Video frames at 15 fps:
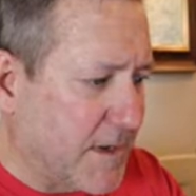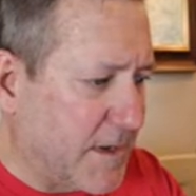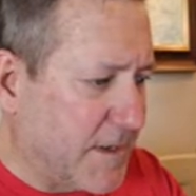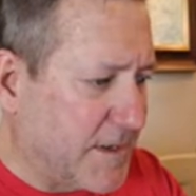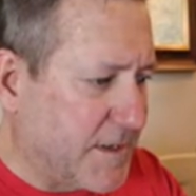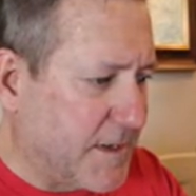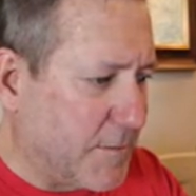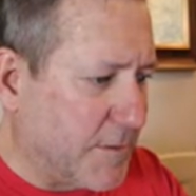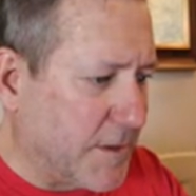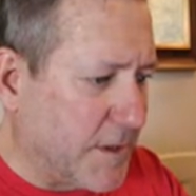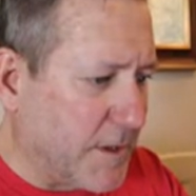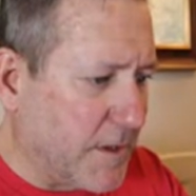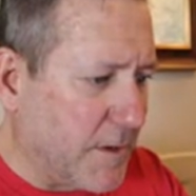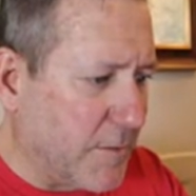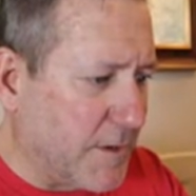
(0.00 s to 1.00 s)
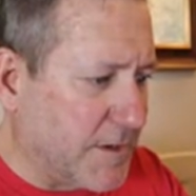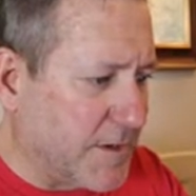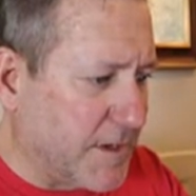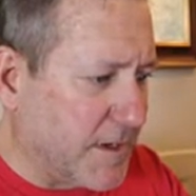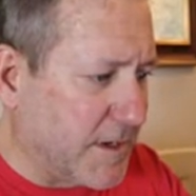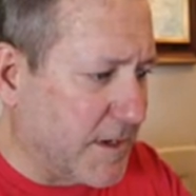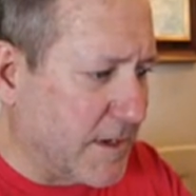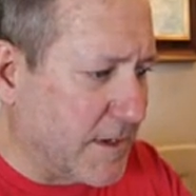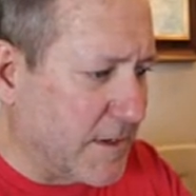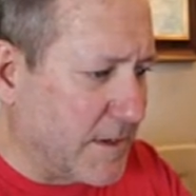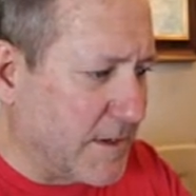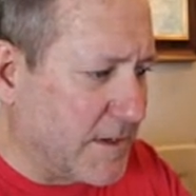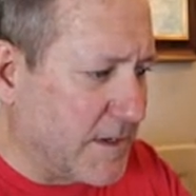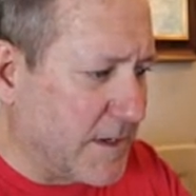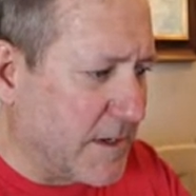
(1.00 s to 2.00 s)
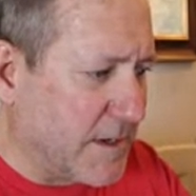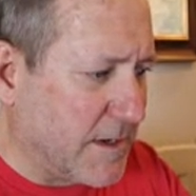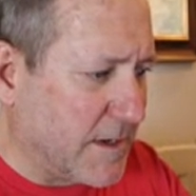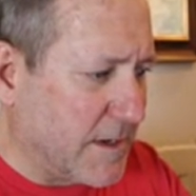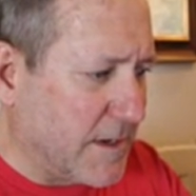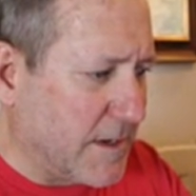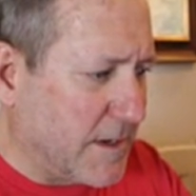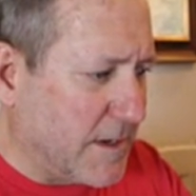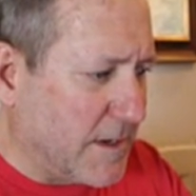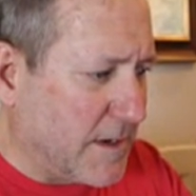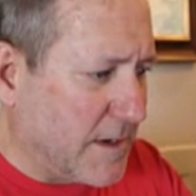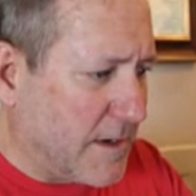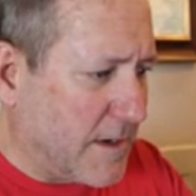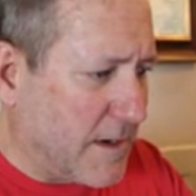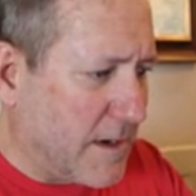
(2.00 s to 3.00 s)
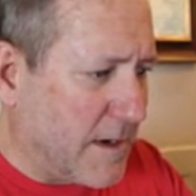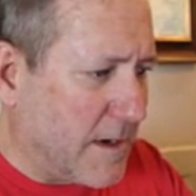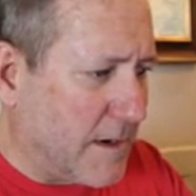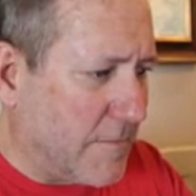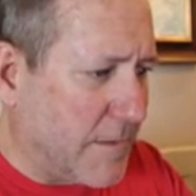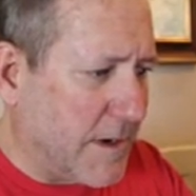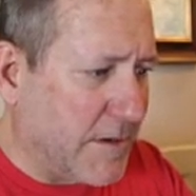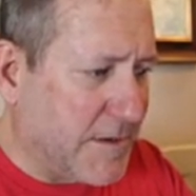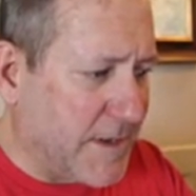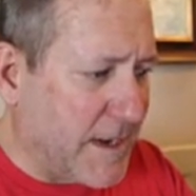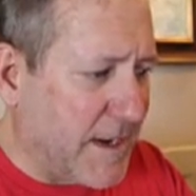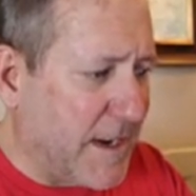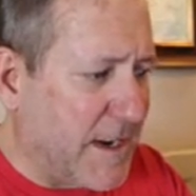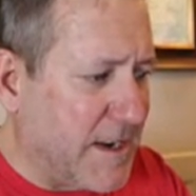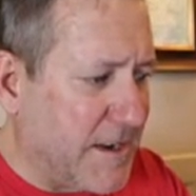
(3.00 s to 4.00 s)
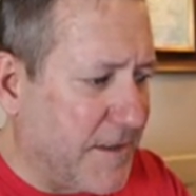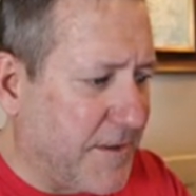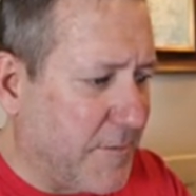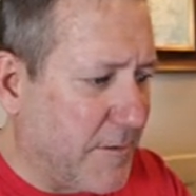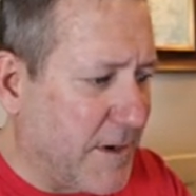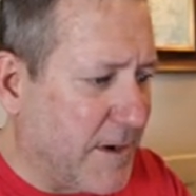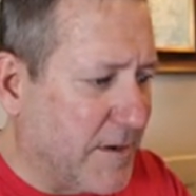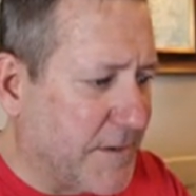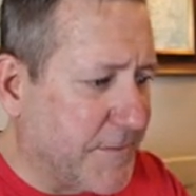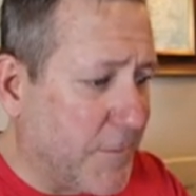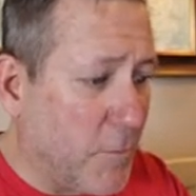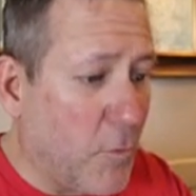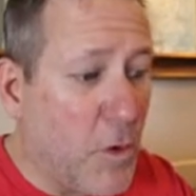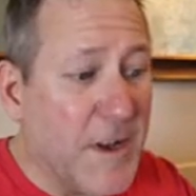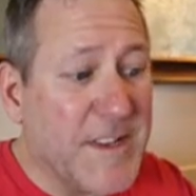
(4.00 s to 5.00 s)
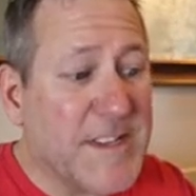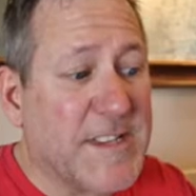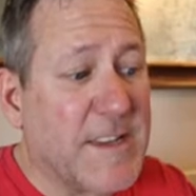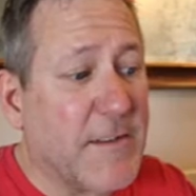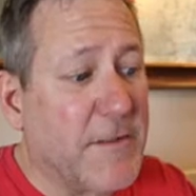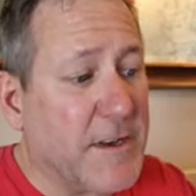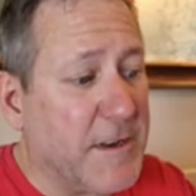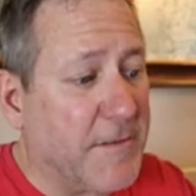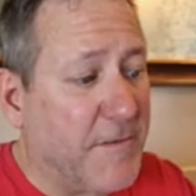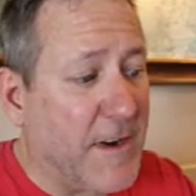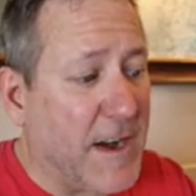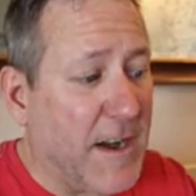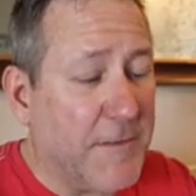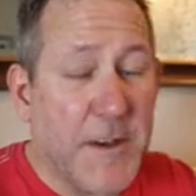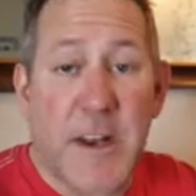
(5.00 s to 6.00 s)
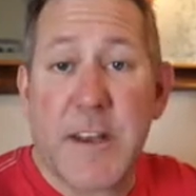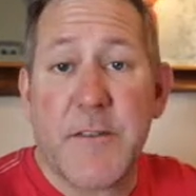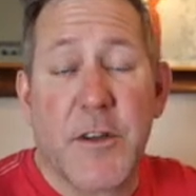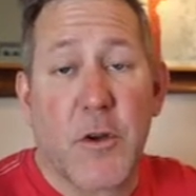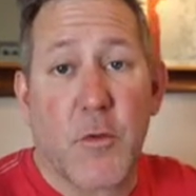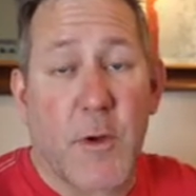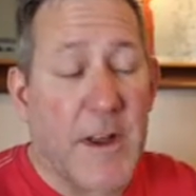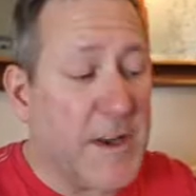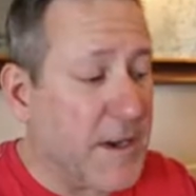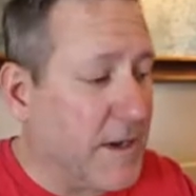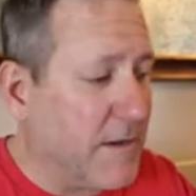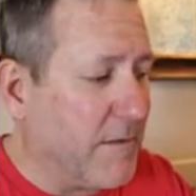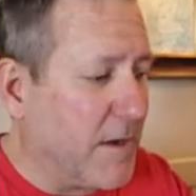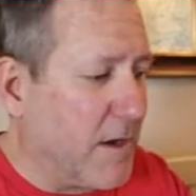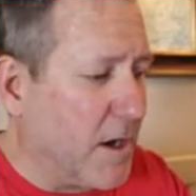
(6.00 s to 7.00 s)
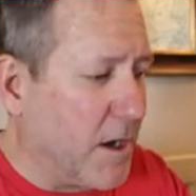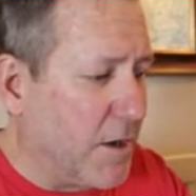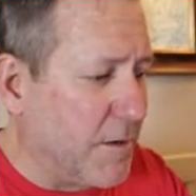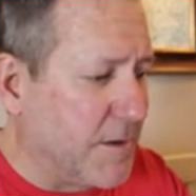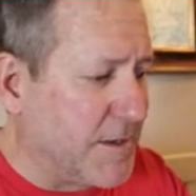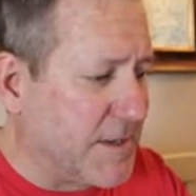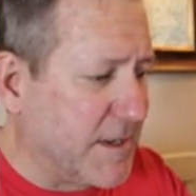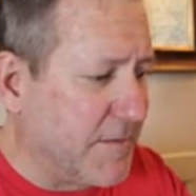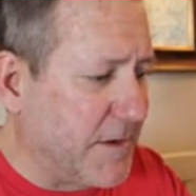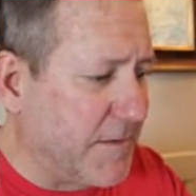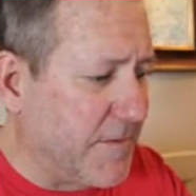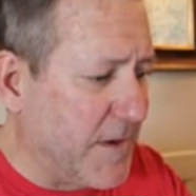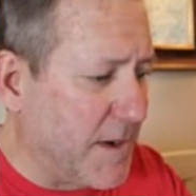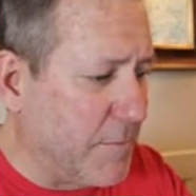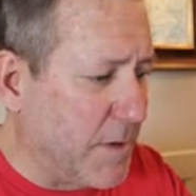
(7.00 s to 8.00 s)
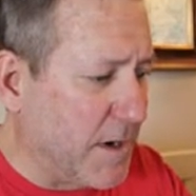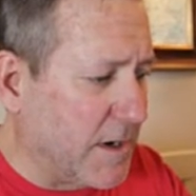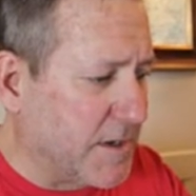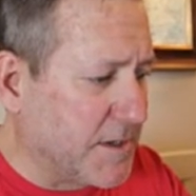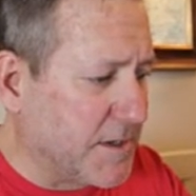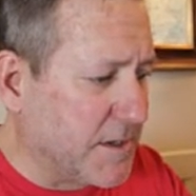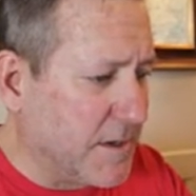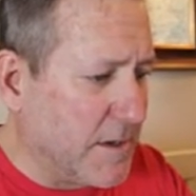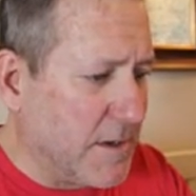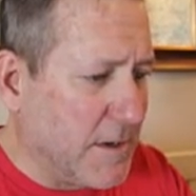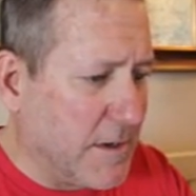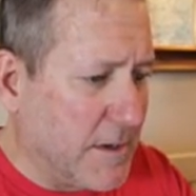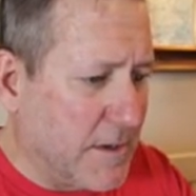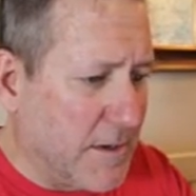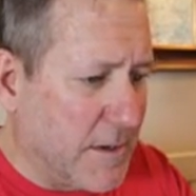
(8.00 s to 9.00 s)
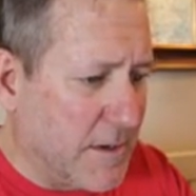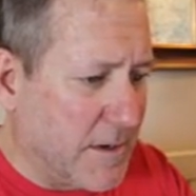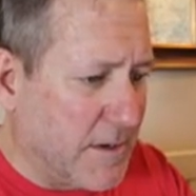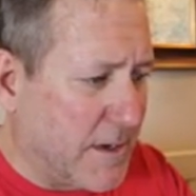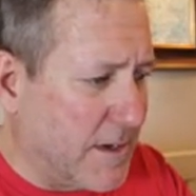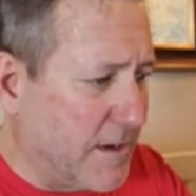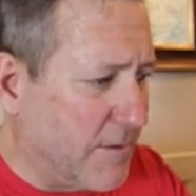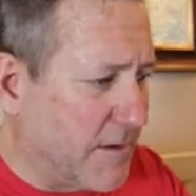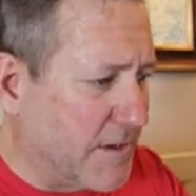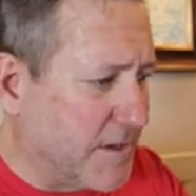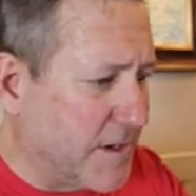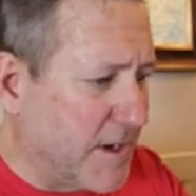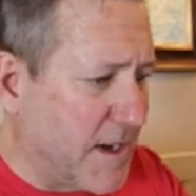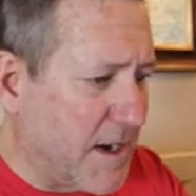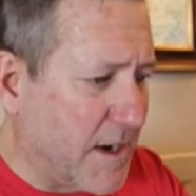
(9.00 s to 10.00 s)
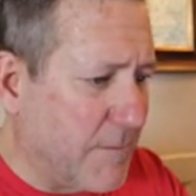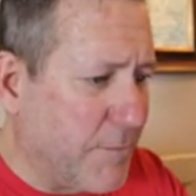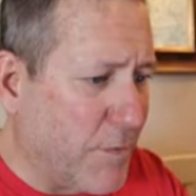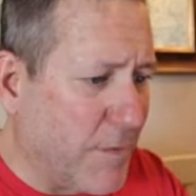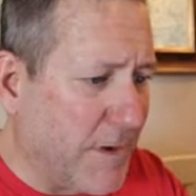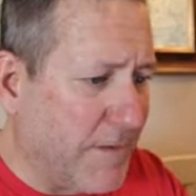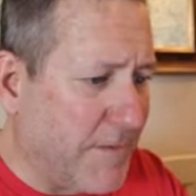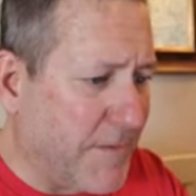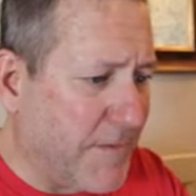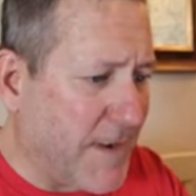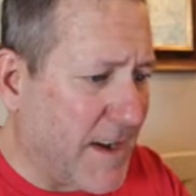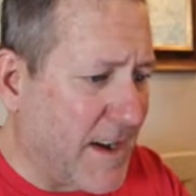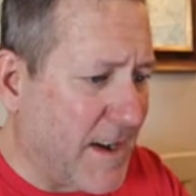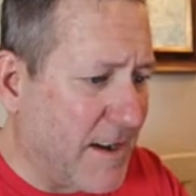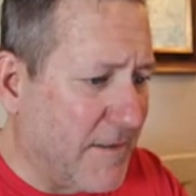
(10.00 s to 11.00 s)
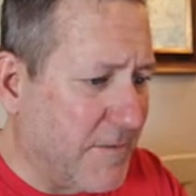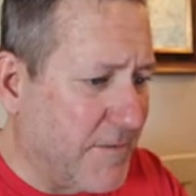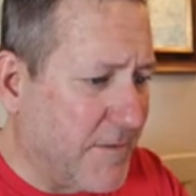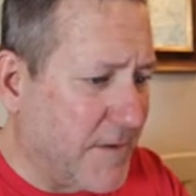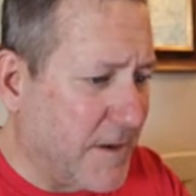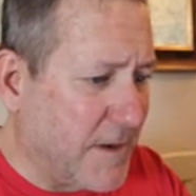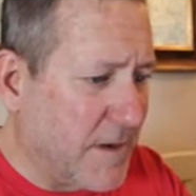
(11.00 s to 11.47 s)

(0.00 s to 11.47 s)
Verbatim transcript: and see what the lowest is. Um, here's that eighty-three. Here's for one seventy-five. Not even graded. one hundred seventy-five bucks. Uh, here is a nine point five.